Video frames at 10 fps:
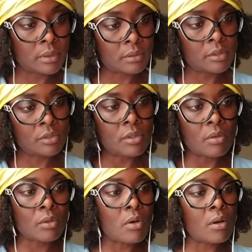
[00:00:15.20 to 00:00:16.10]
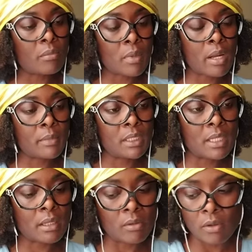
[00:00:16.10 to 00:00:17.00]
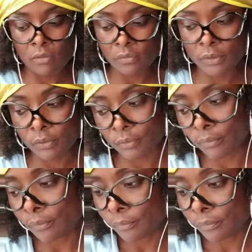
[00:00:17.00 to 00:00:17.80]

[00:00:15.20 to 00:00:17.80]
You don't call mommy that often.